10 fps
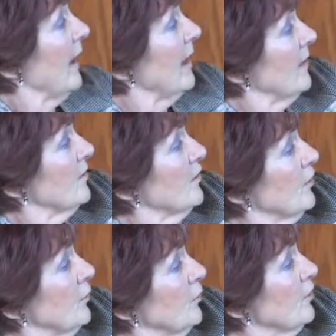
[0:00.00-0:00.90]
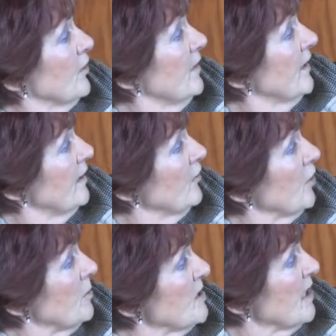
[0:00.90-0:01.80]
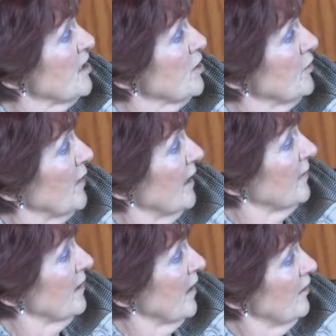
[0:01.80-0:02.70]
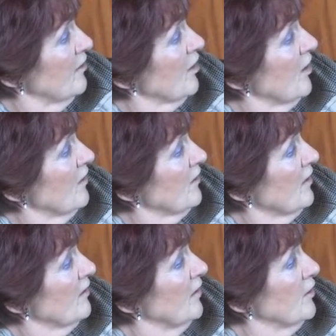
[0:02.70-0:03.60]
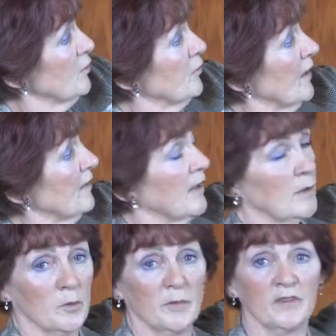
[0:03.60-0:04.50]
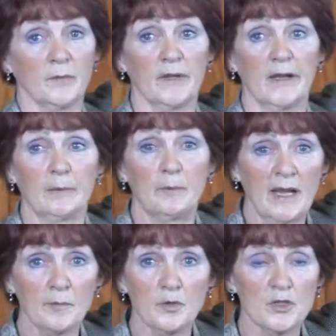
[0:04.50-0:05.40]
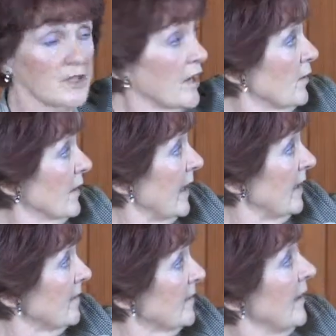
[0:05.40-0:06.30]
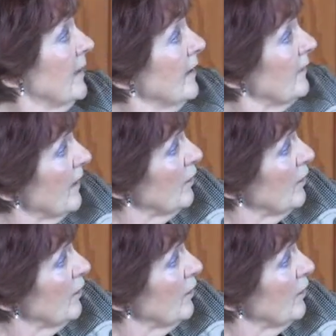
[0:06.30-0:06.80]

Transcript: and to just a little interpretation of that, the knowledge content and interface there would be something like Blackboard in our case. Then